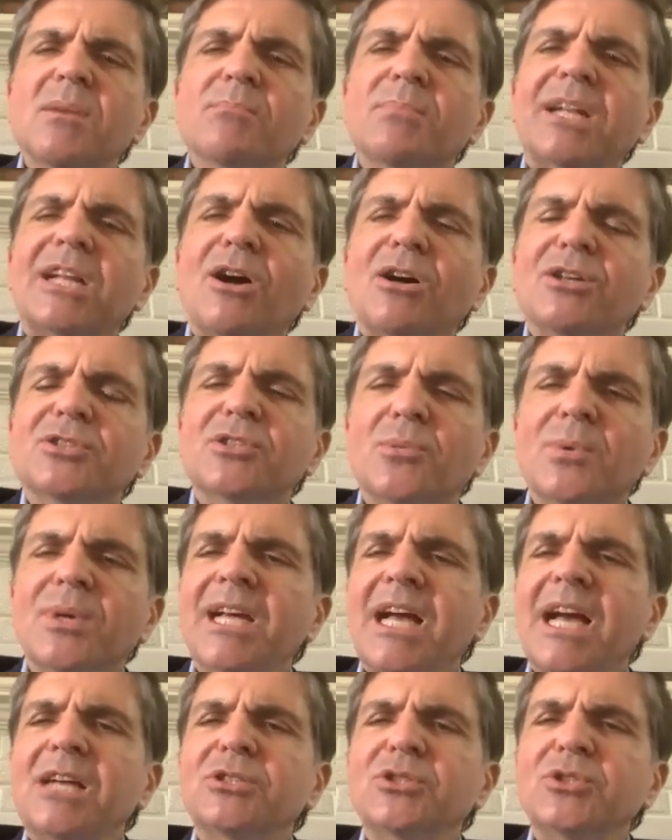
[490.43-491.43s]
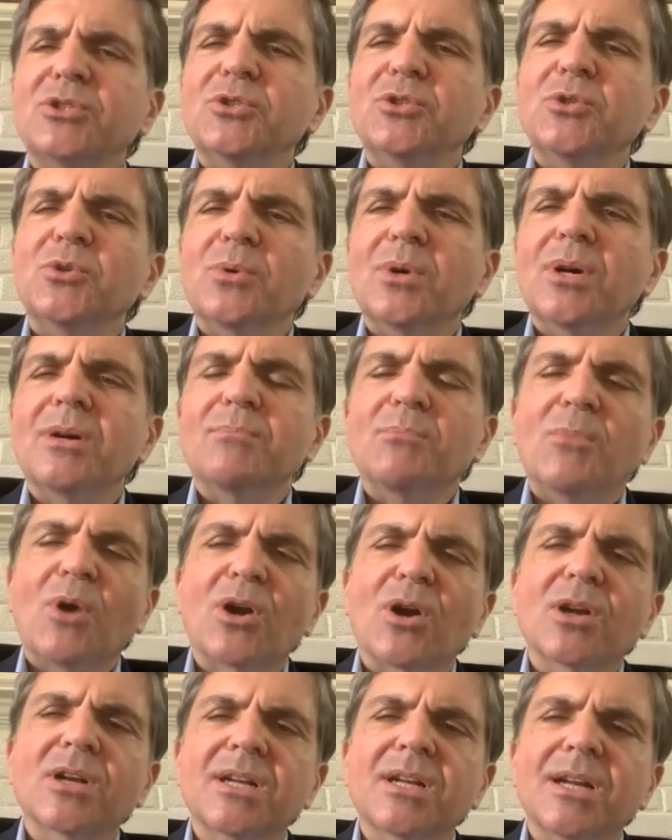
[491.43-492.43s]
But I also want to ask you,
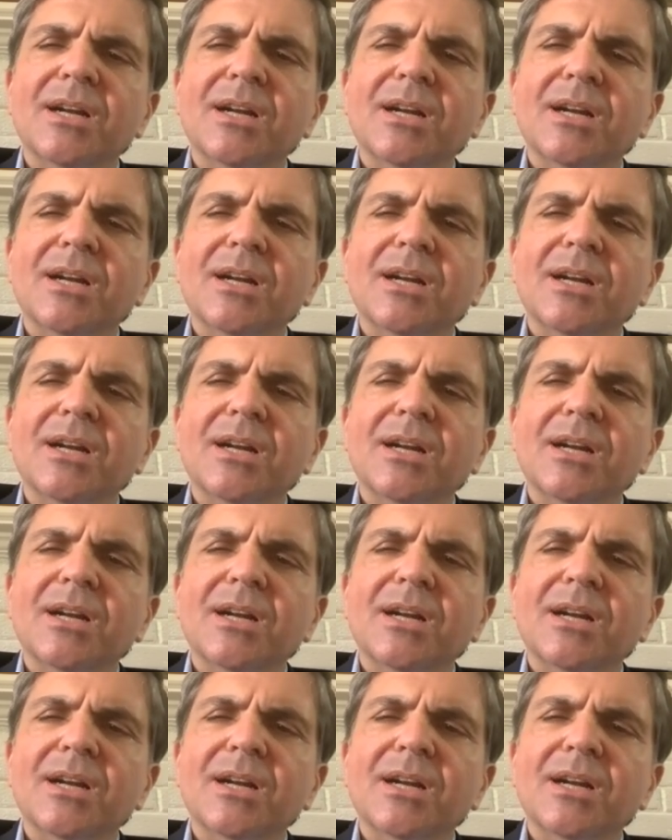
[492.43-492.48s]
Mark,